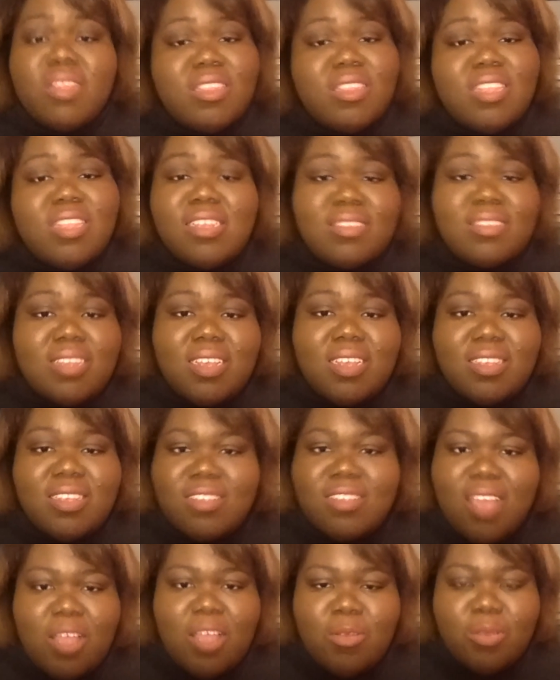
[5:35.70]
that's it.
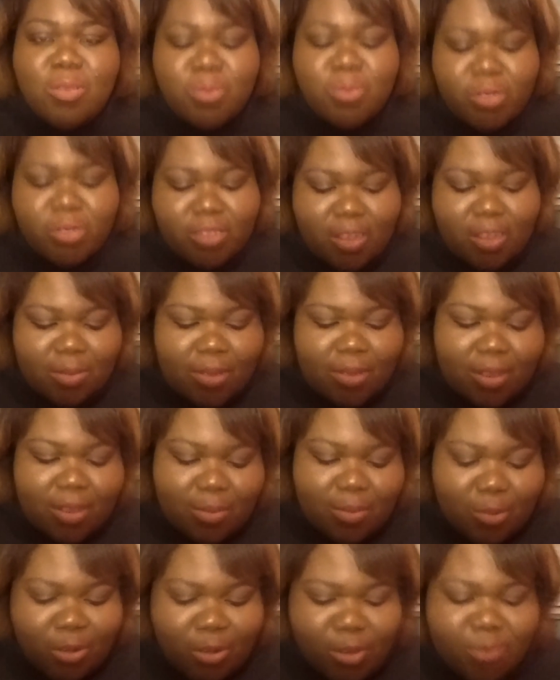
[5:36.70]
I don't even want to talk about it
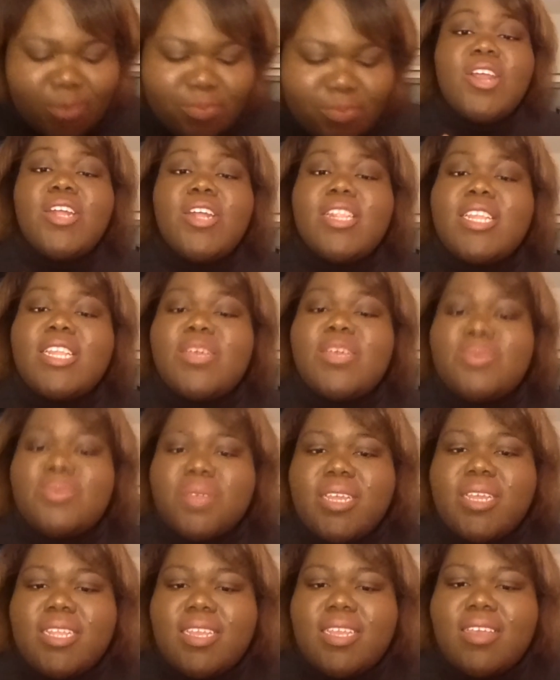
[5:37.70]
anymore. Currently
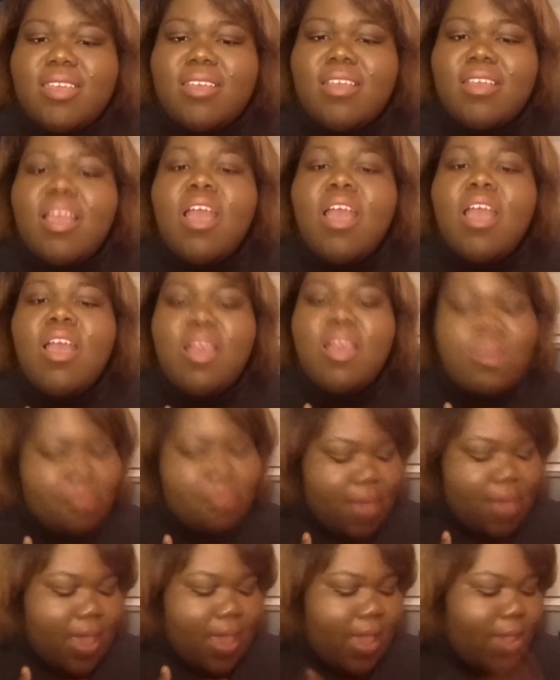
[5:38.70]
reading
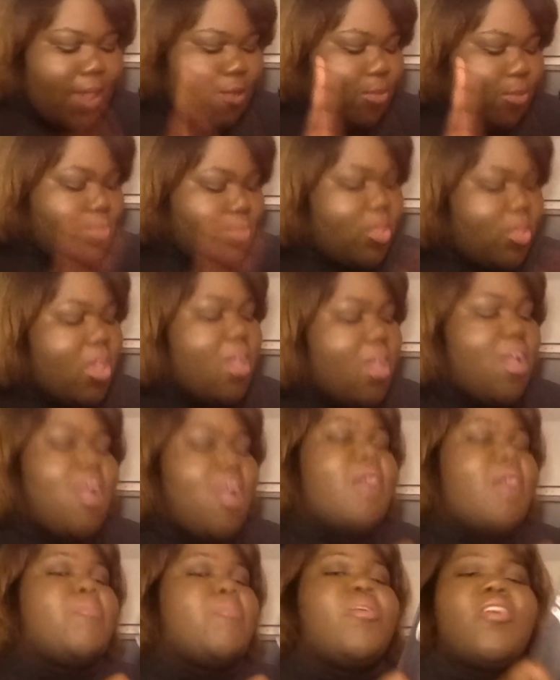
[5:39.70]
Pal.
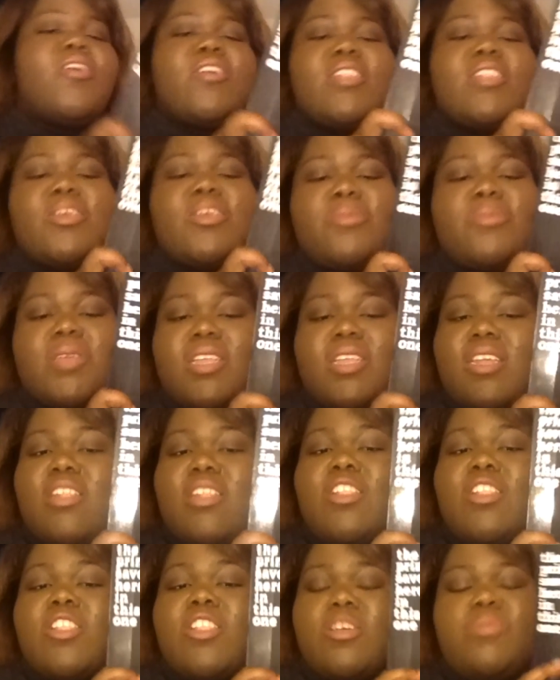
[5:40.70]
I'm currently reading
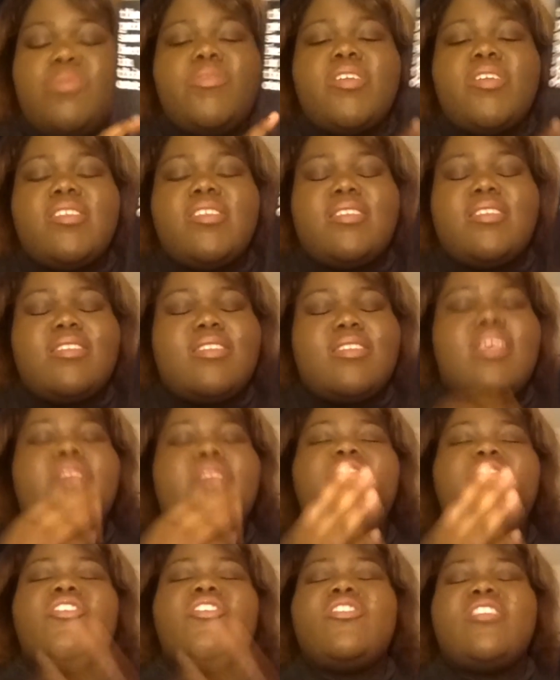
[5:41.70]
The Princess
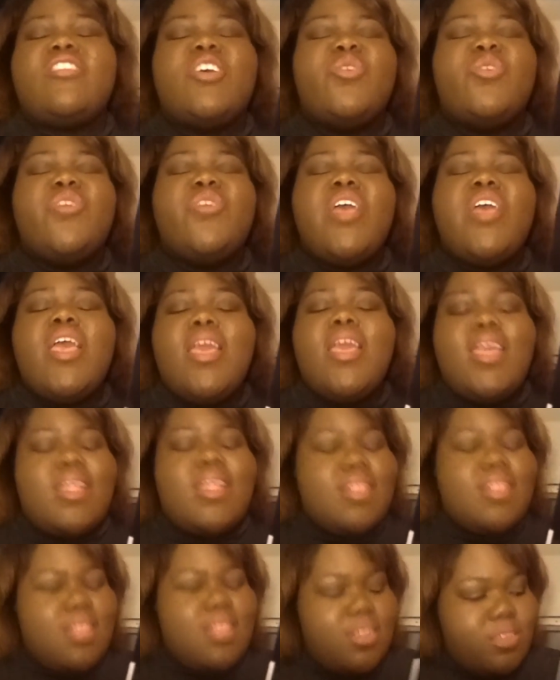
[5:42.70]
Saves Herself,
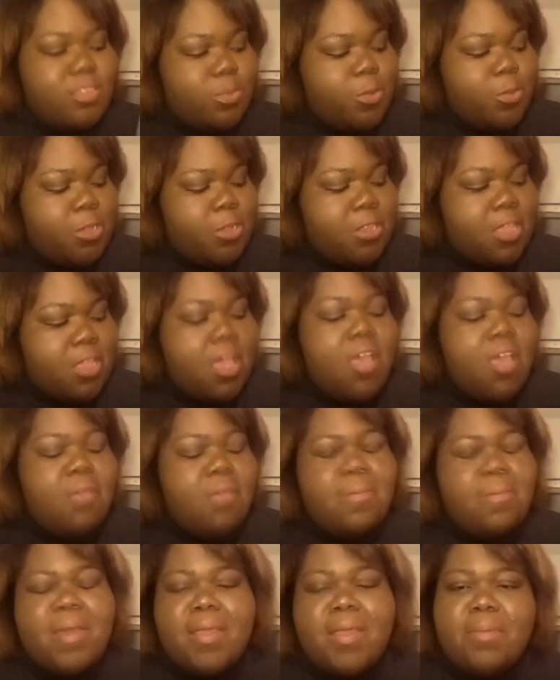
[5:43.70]
and this one
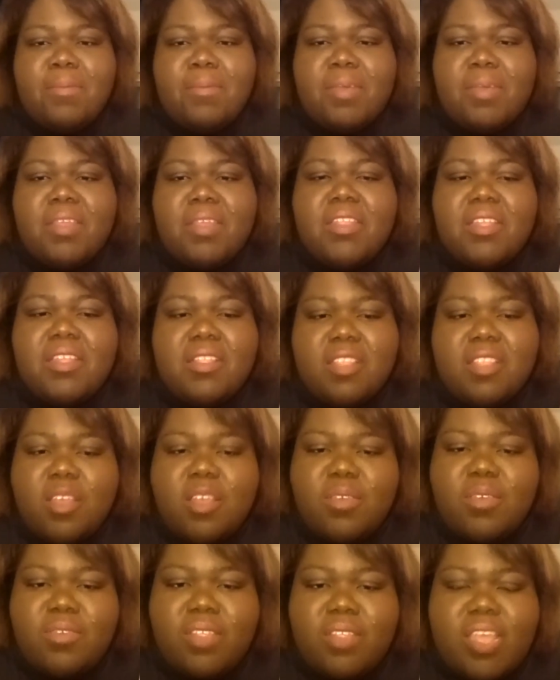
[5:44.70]
by Amanda
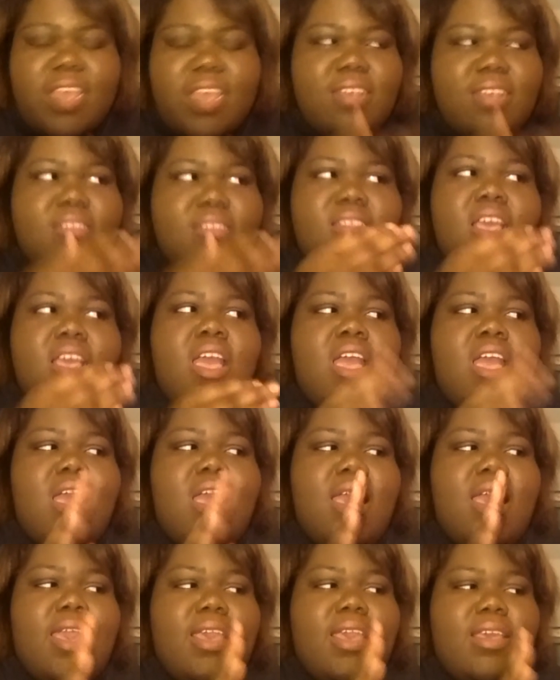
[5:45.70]
Lovelace,
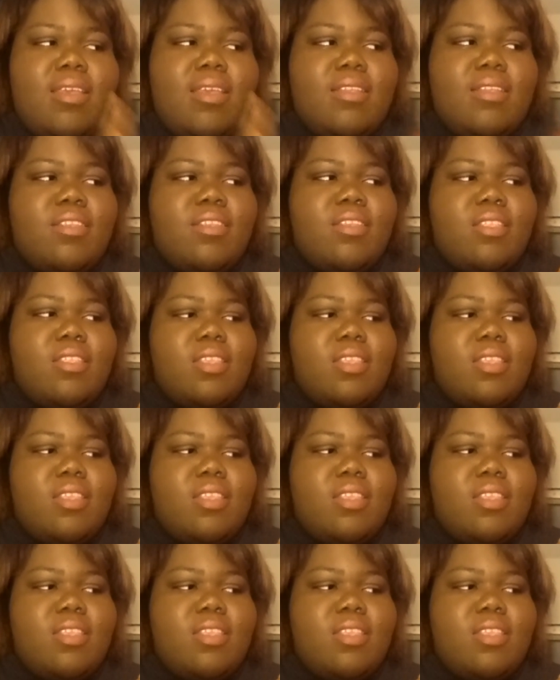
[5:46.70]
and